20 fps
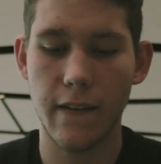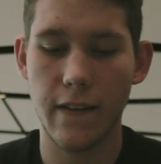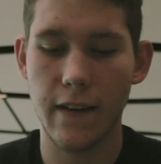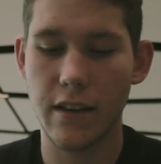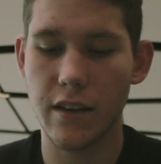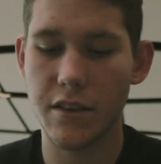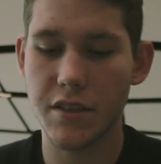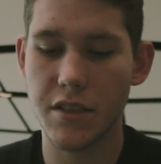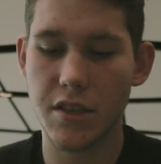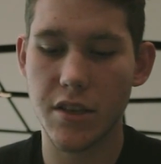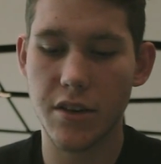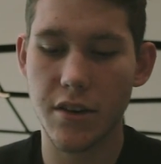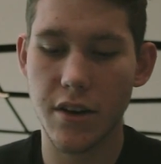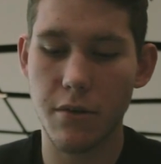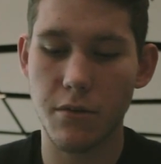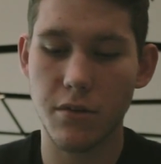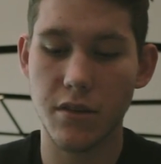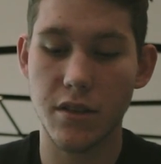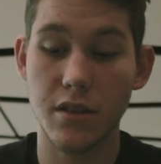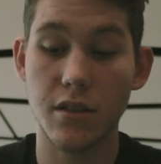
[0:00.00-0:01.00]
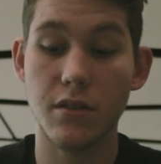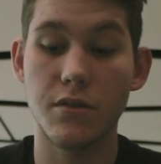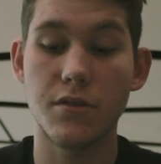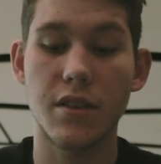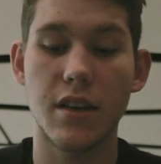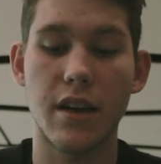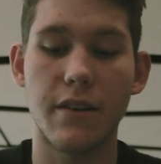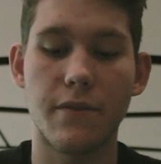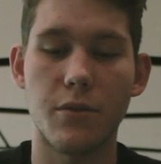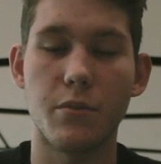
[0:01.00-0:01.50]
In this theory, when
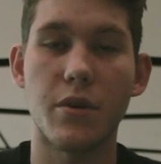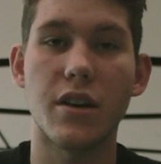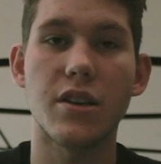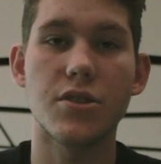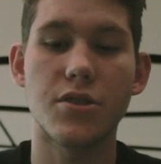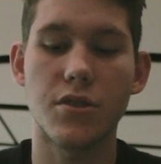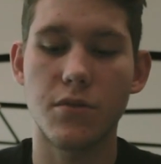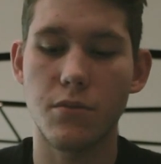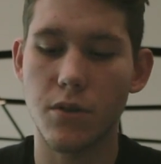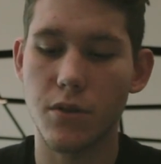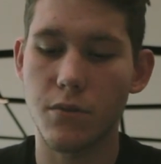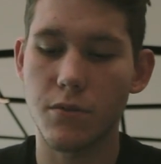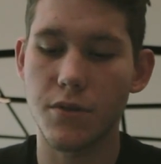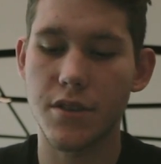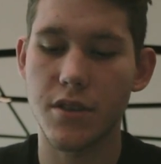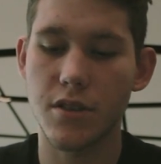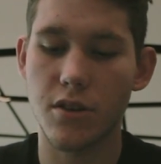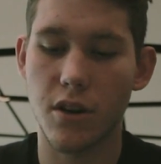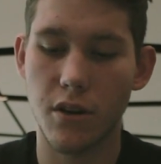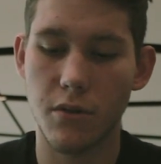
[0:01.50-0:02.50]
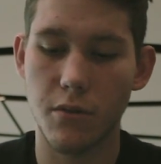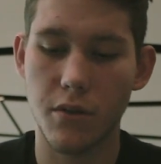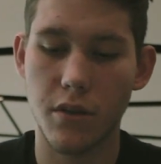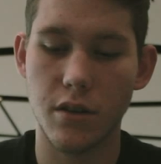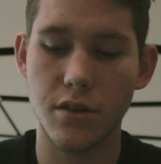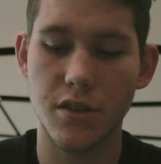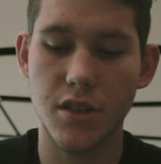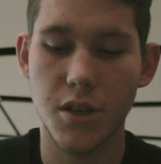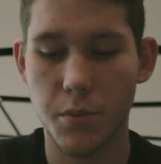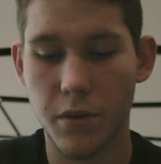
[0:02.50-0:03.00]
disclosing information, one would start with
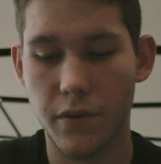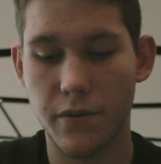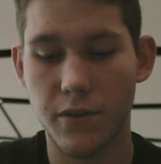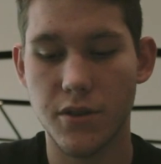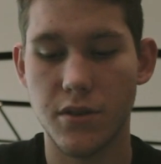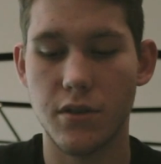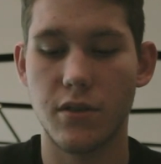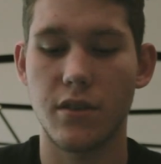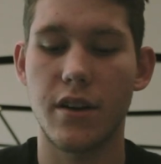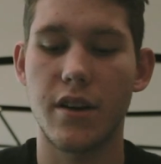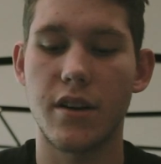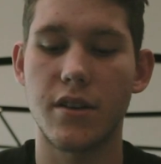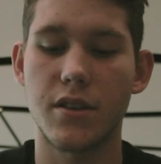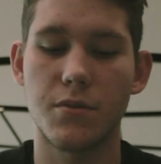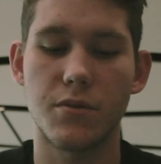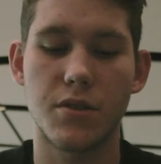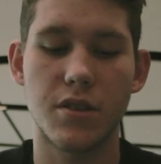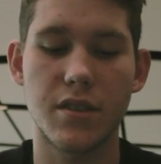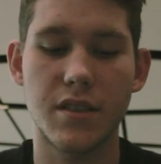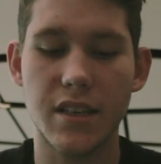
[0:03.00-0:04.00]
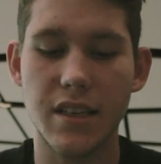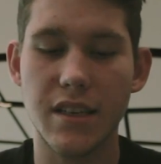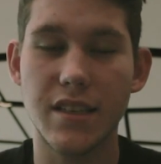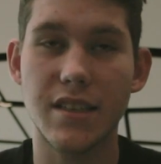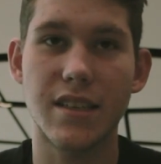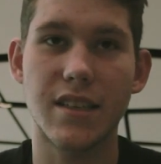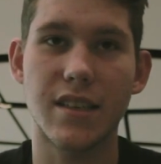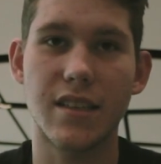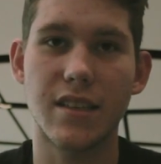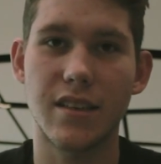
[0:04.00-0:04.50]
the superficial layers, which is
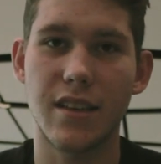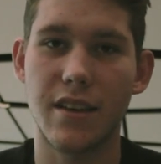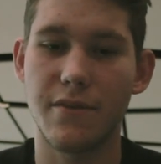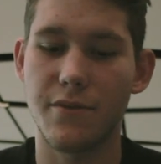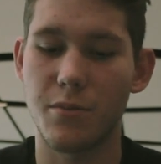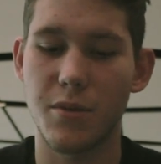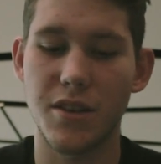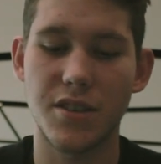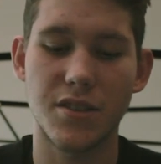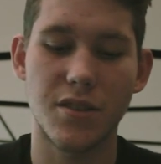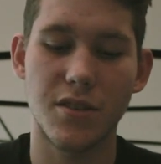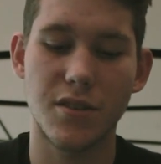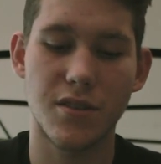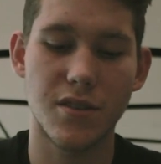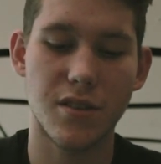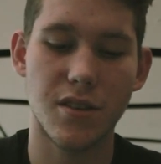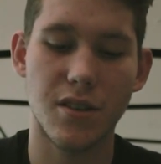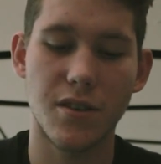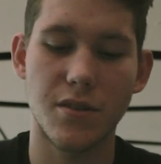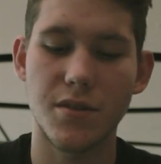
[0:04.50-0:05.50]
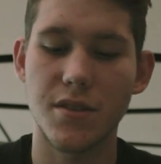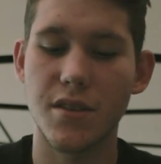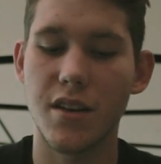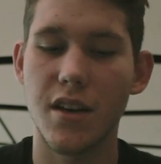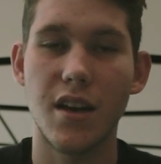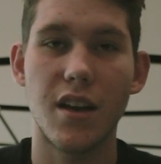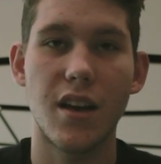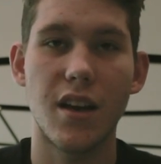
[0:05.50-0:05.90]
easy information to disclose.